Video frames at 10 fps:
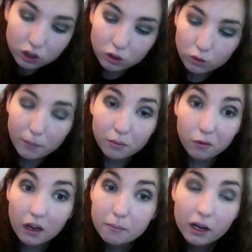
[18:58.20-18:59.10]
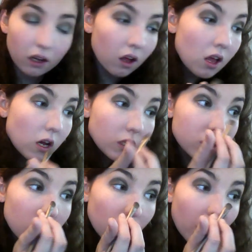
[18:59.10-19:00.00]
2 swipes of Gunmetal.
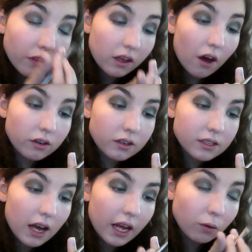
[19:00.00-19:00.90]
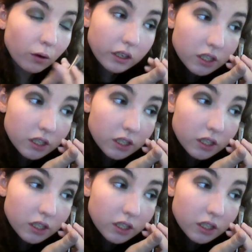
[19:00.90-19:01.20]
So on the other side, I'm going to